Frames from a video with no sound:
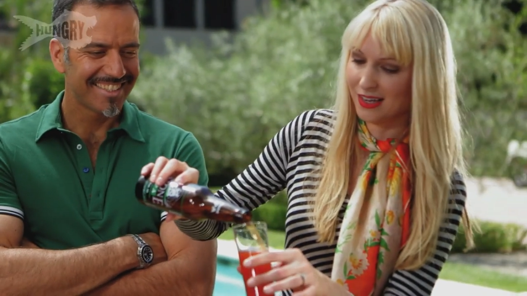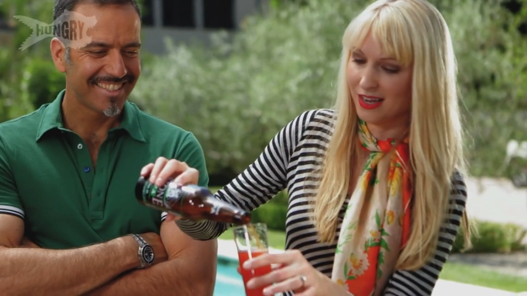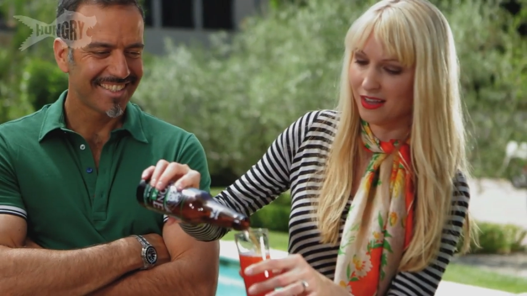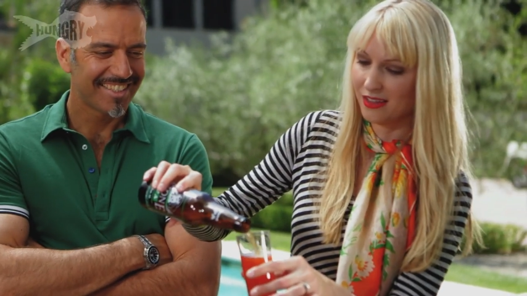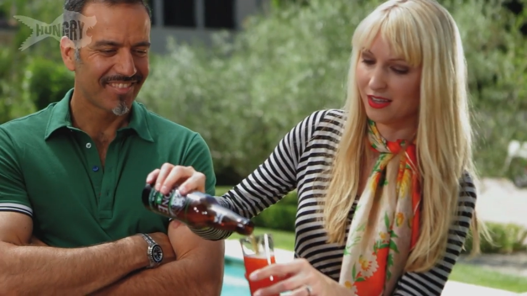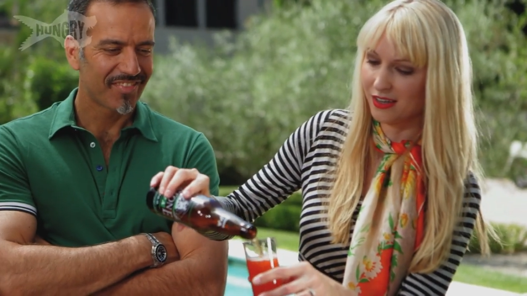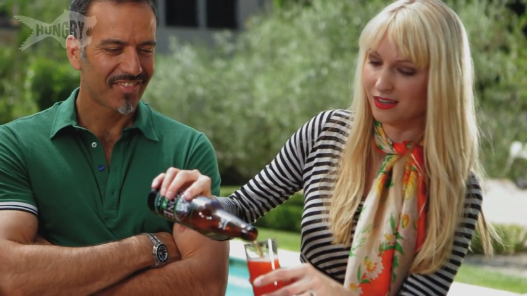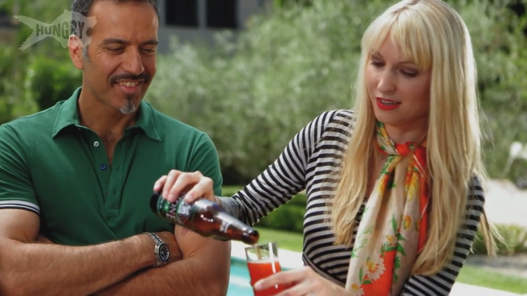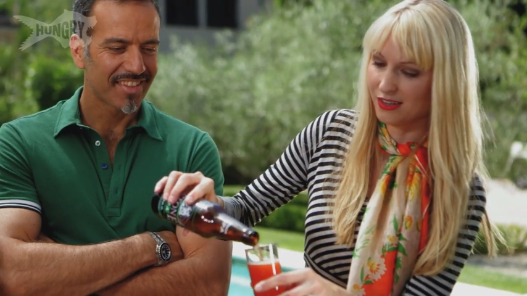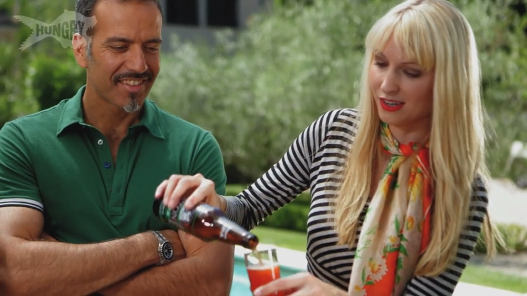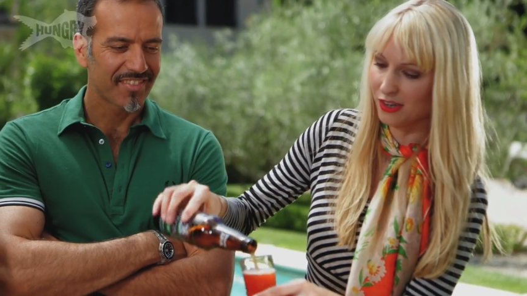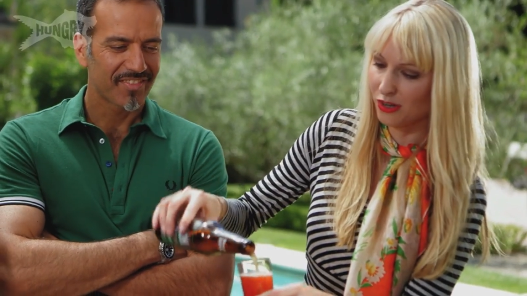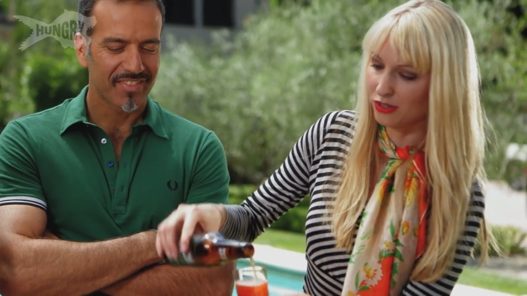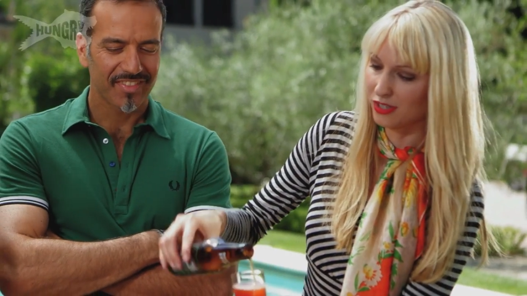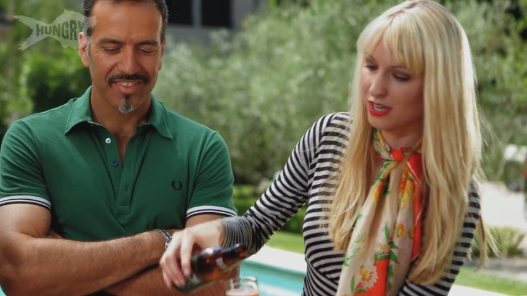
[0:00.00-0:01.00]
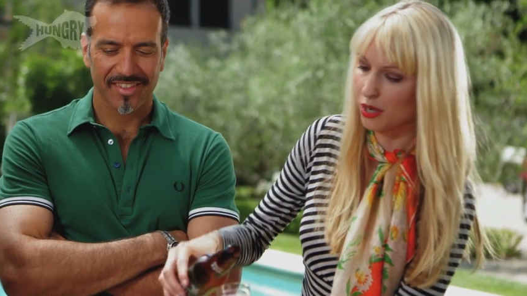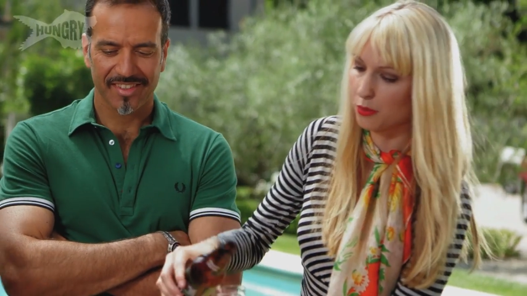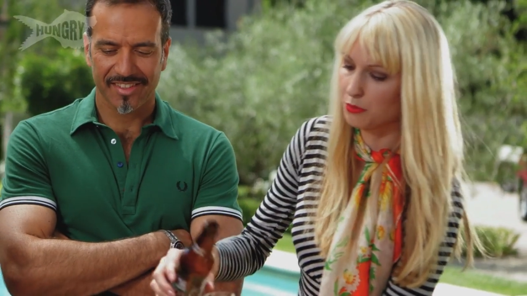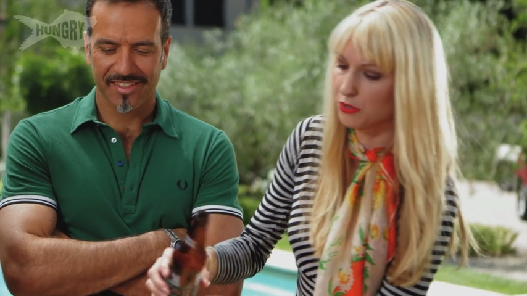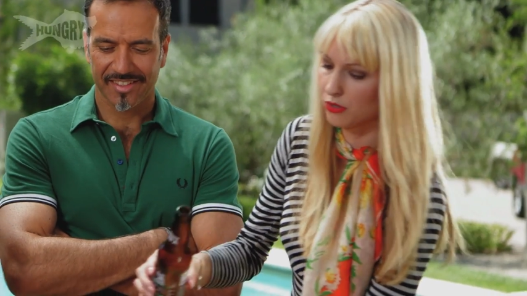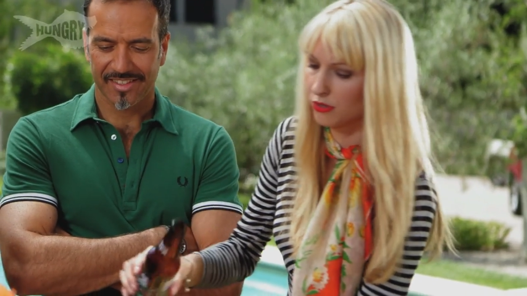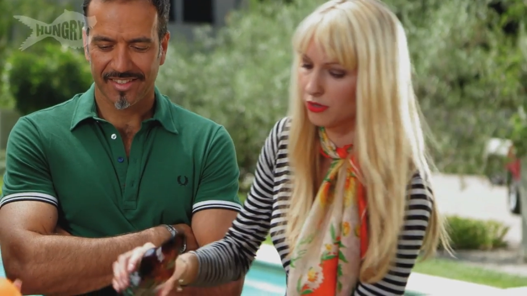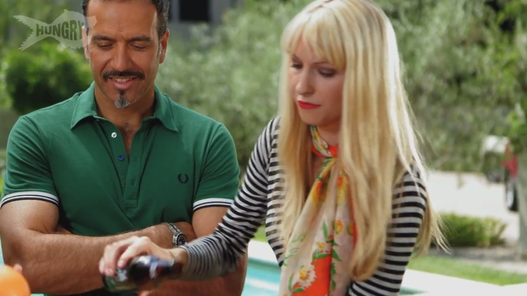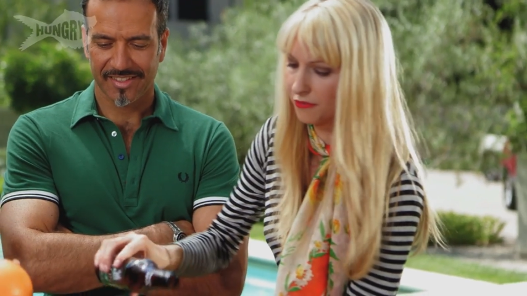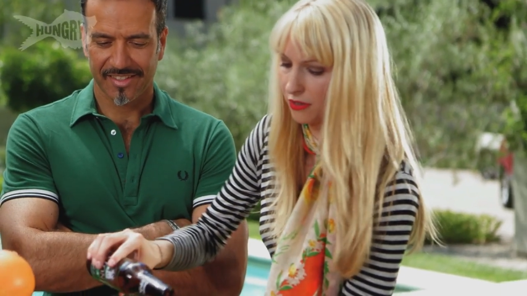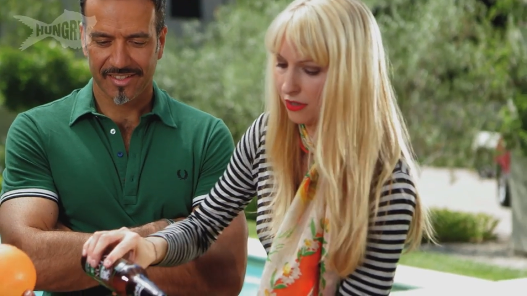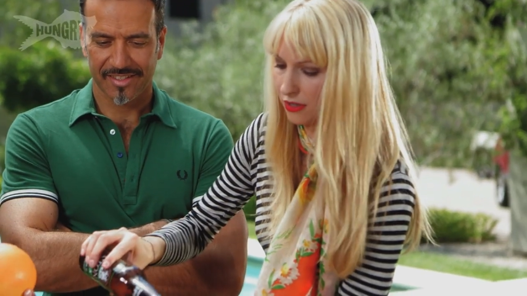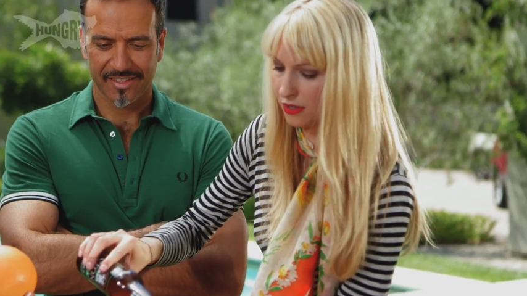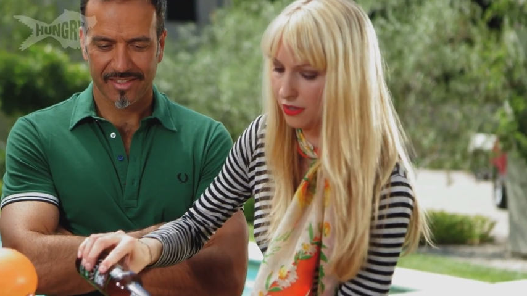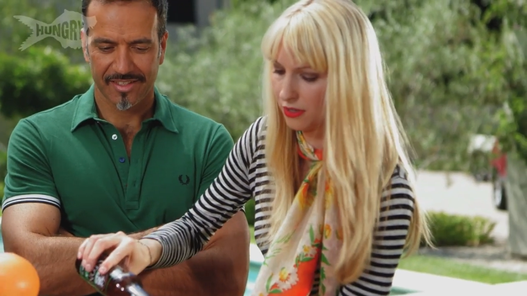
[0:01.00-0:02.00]
Speaker 1: and there you go, look how
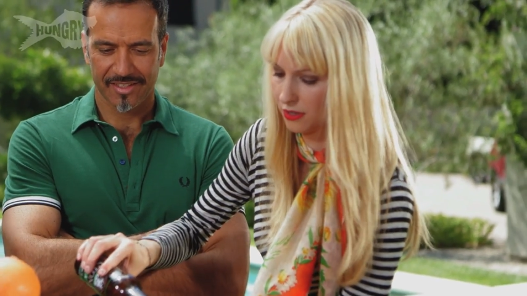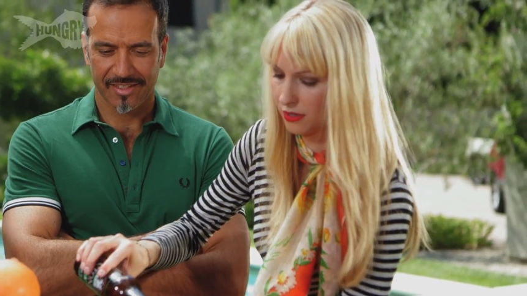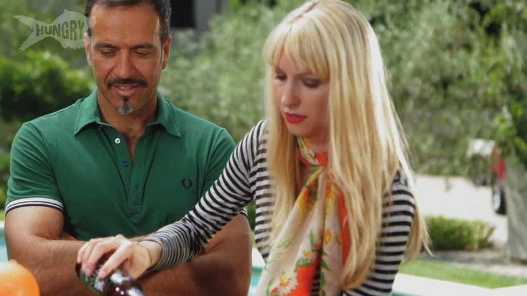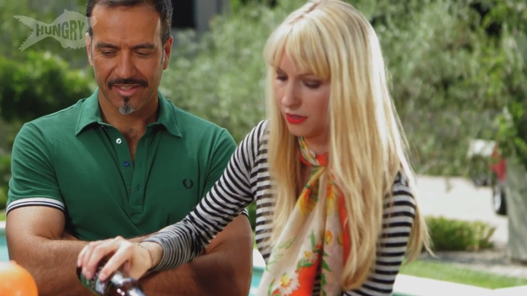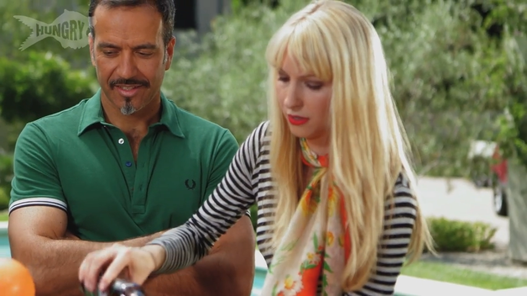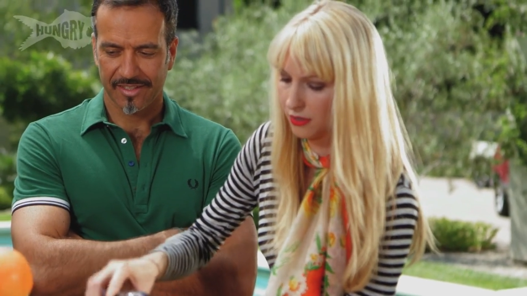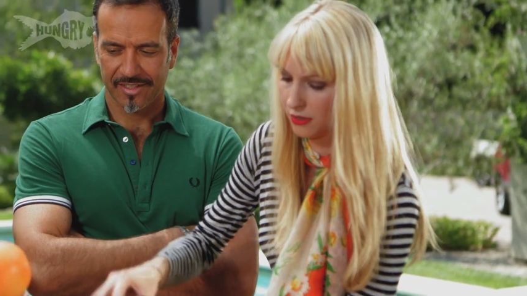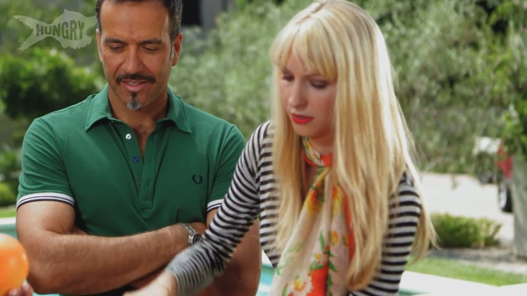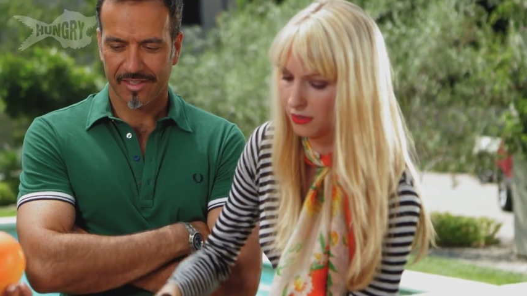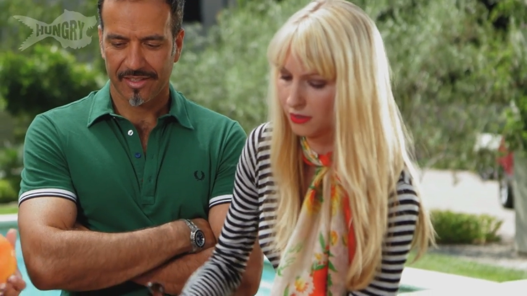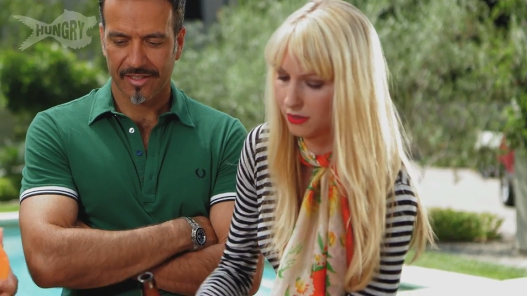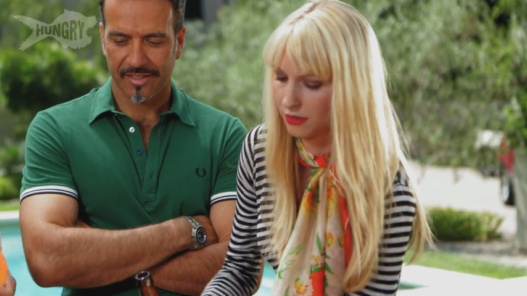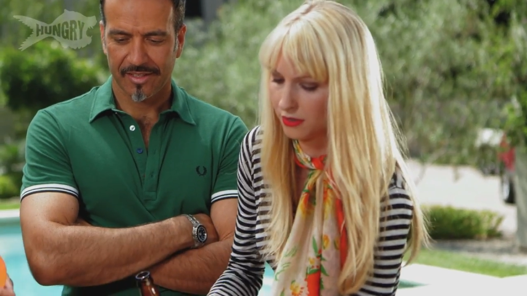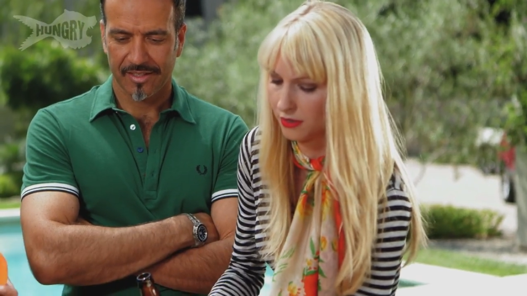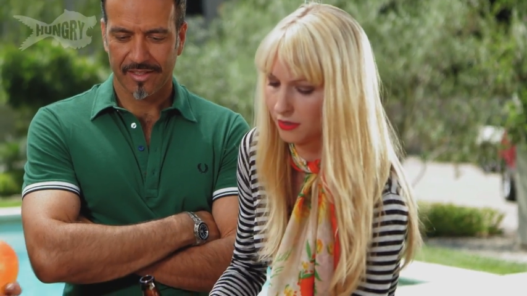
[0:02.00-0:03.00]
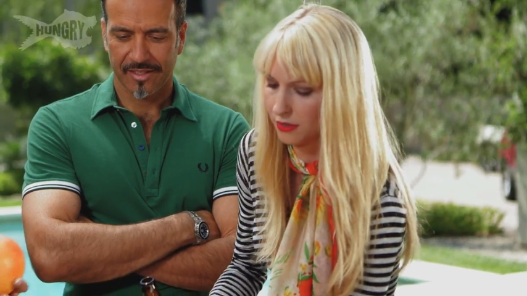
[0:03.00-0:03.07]
beautiful. Wait, we're not done.